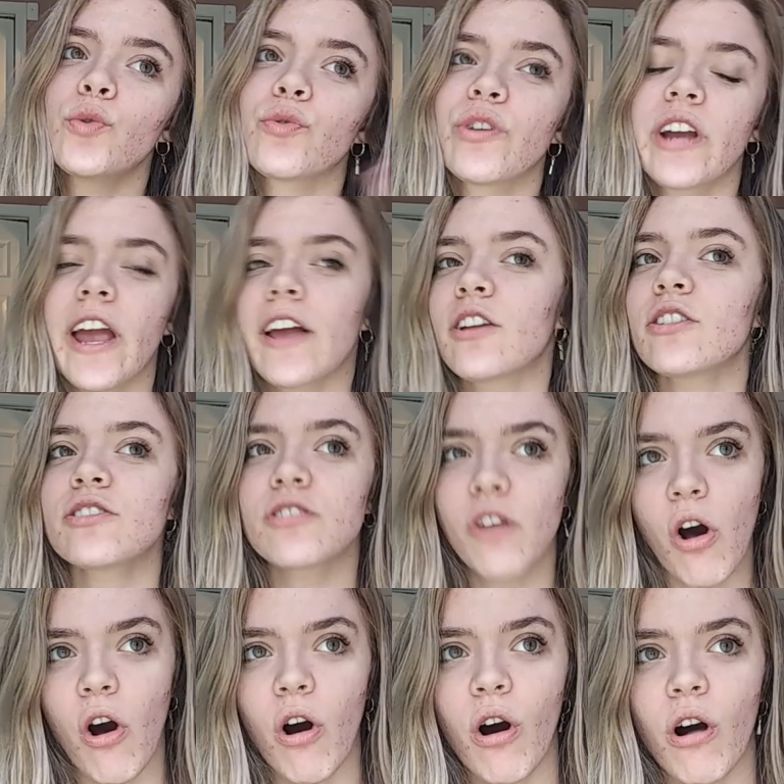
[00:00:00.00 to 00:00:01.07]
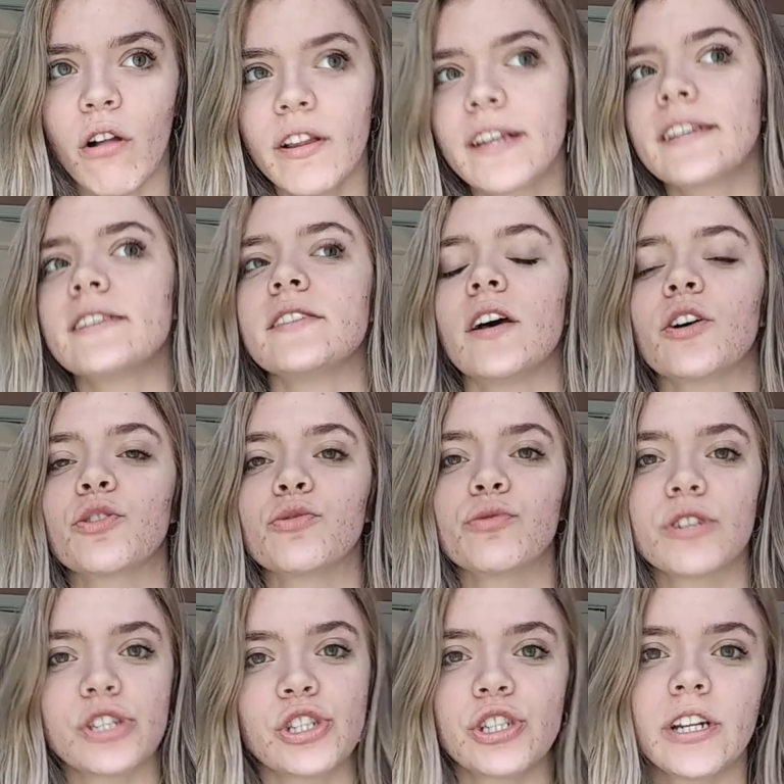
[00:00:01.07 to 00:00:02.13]
Creator's Call is a
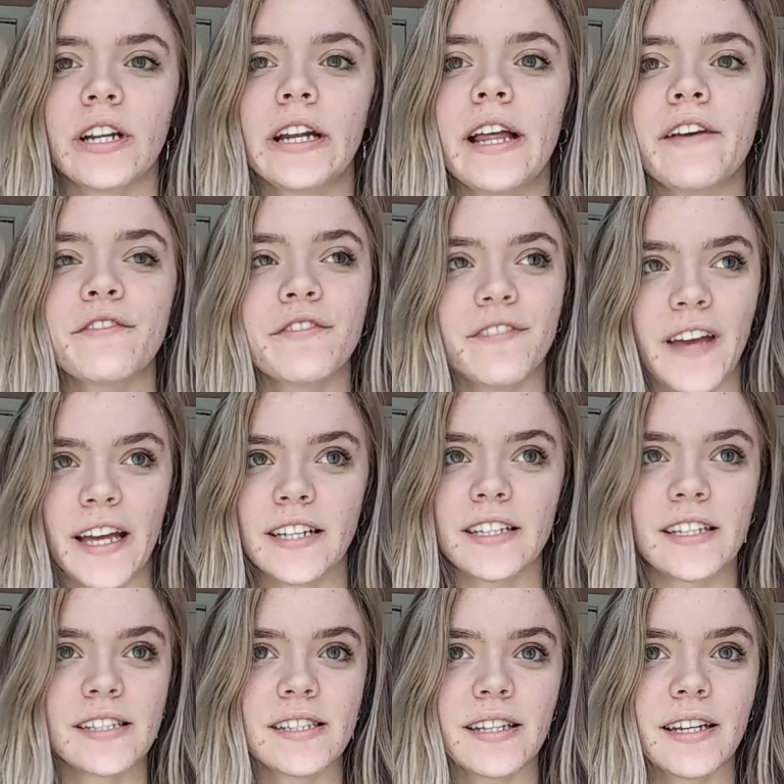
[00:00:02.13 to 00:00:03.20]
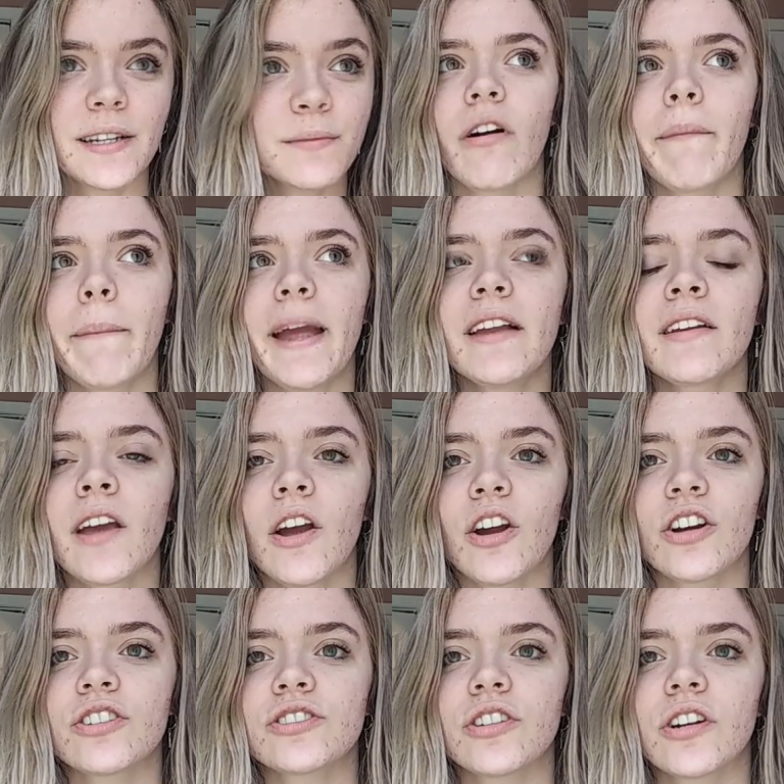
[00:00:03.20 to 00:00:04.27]
Christian fantasy. Our main
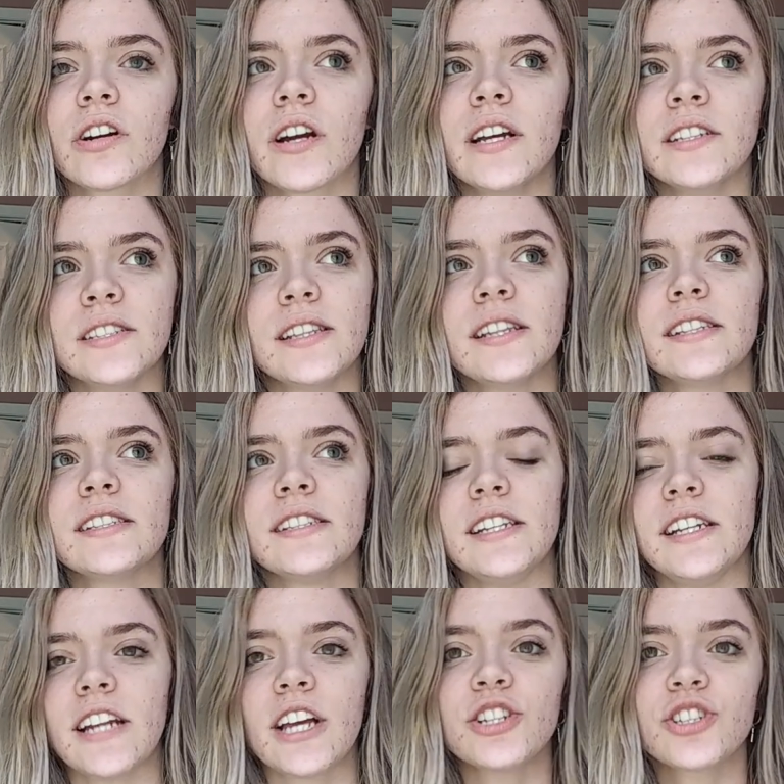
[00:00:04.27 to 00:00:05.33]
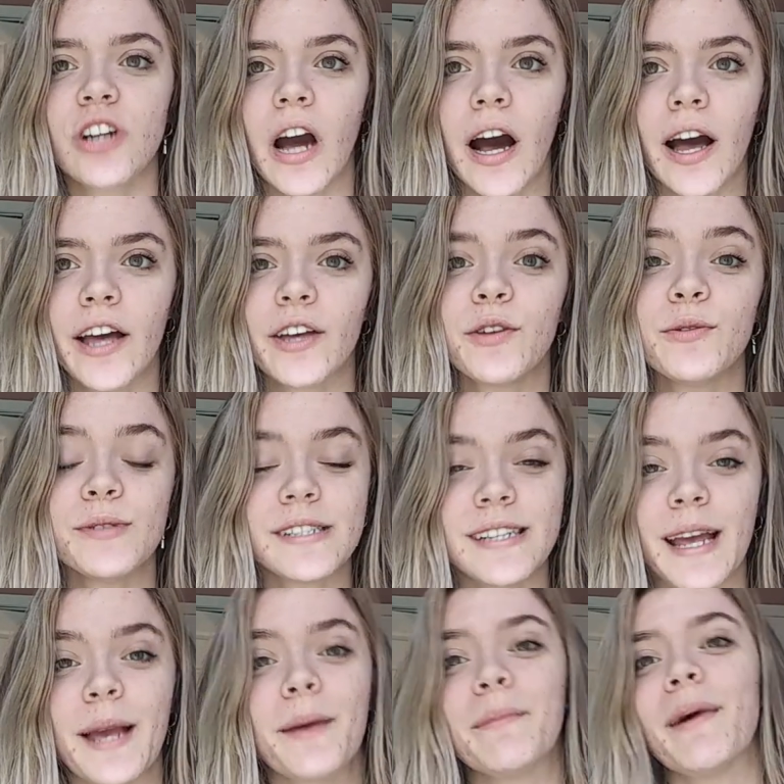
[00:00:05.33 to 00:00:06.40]
character is this teenage guy whose
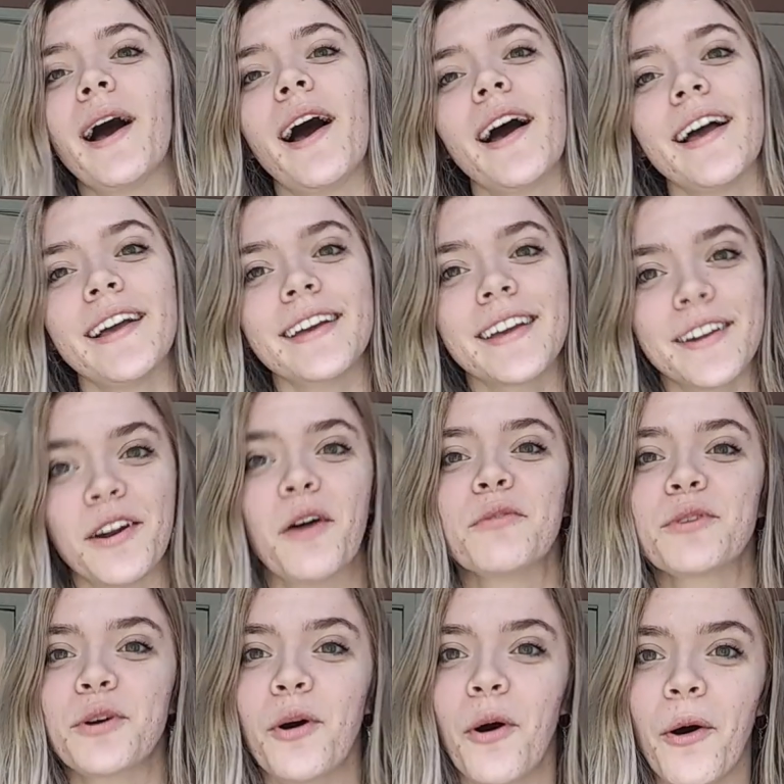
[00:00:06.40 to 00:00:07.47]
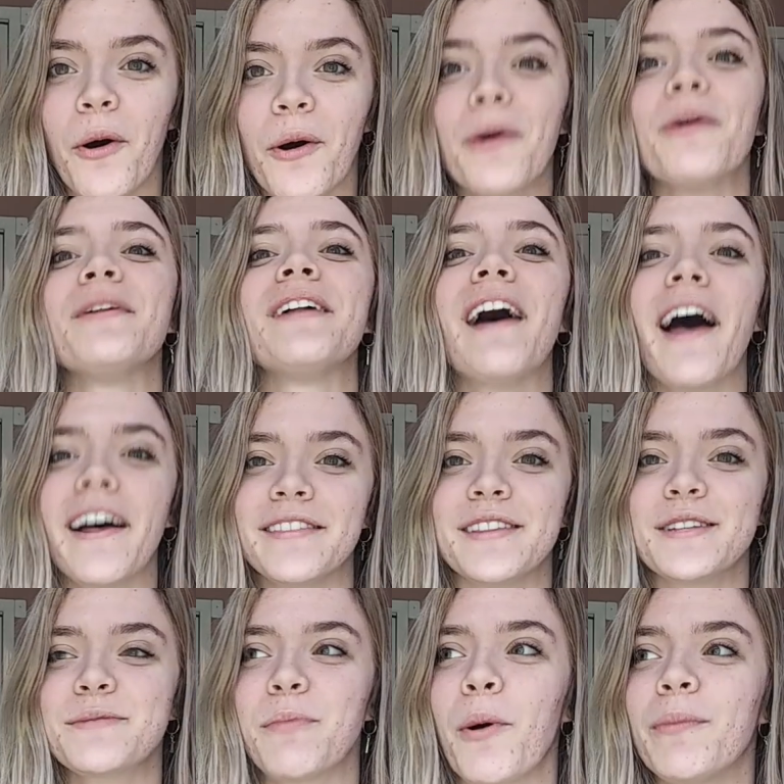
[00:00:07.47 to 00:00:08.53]
name I cannot recall at
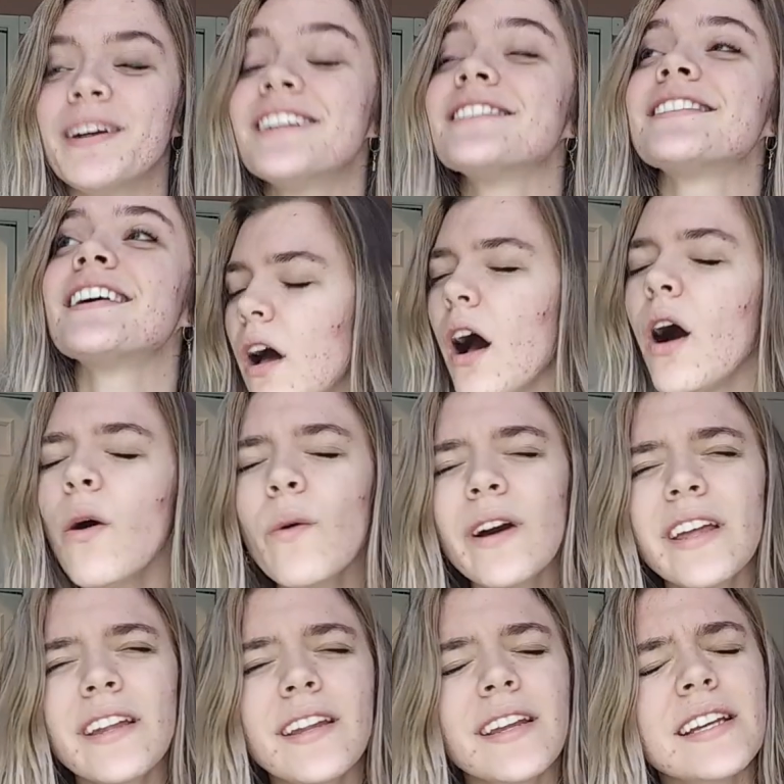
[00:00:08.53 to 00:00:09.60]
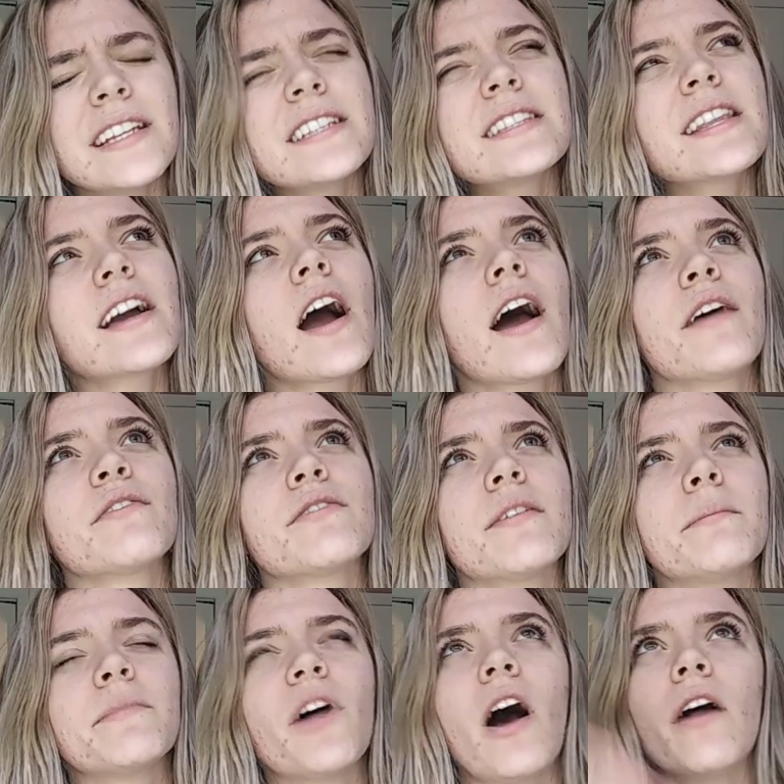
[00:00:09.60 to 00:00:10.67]
this moment. Owen is the guy
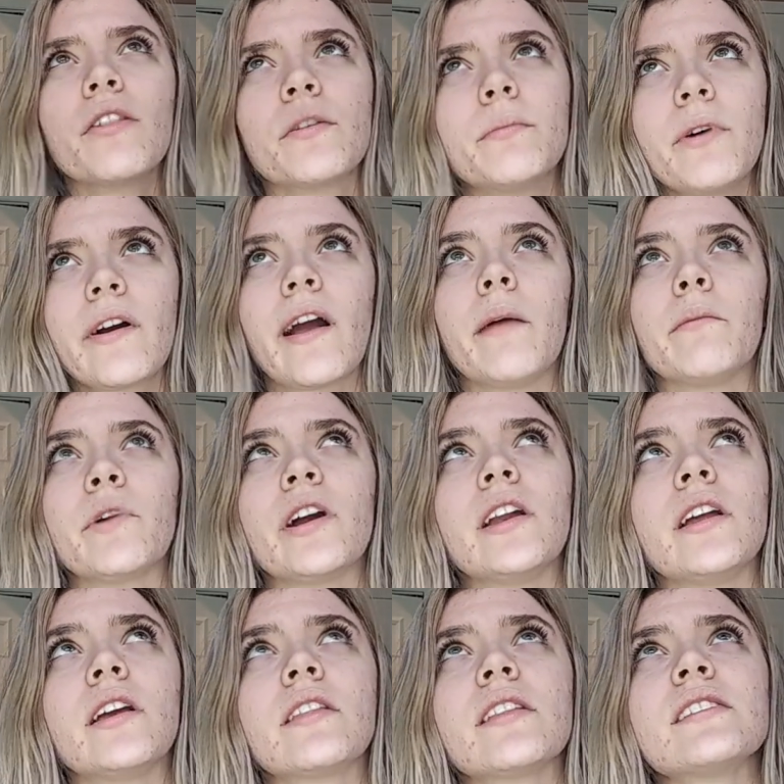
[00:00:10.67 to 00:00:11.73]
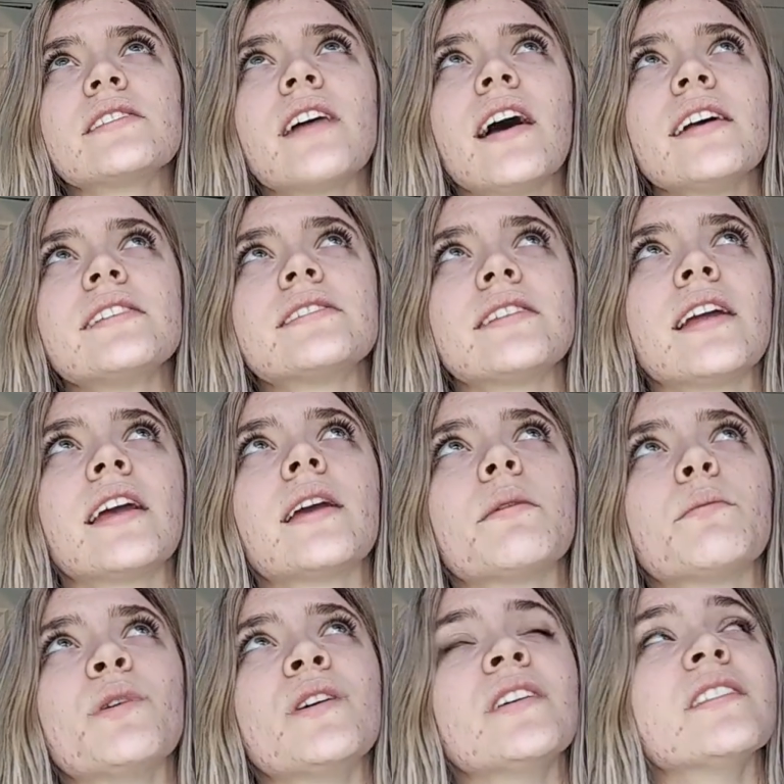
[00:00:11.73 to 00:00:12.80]
from the other book I'm reading. This guy's
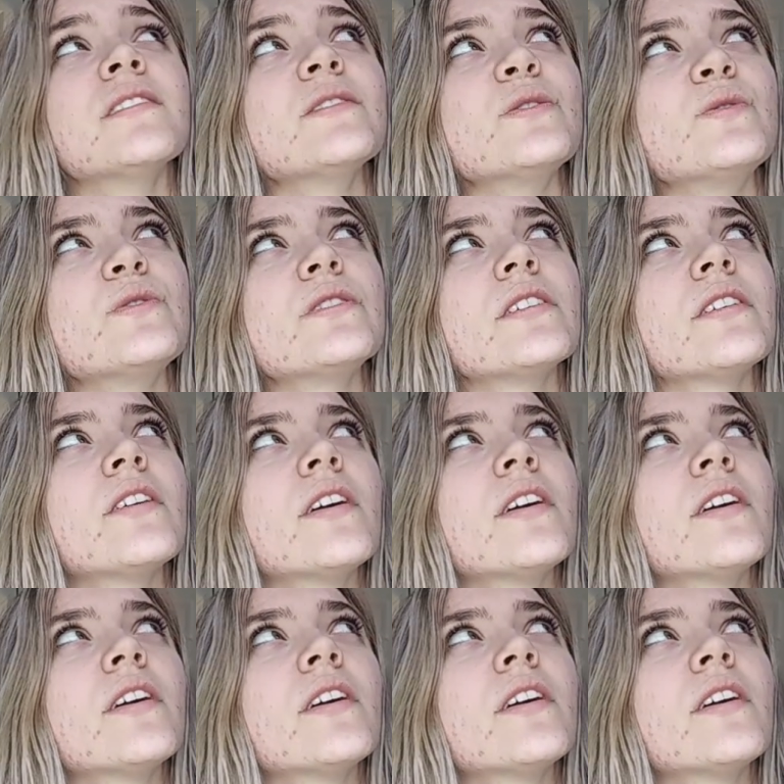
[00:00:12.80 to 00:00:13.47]
name is...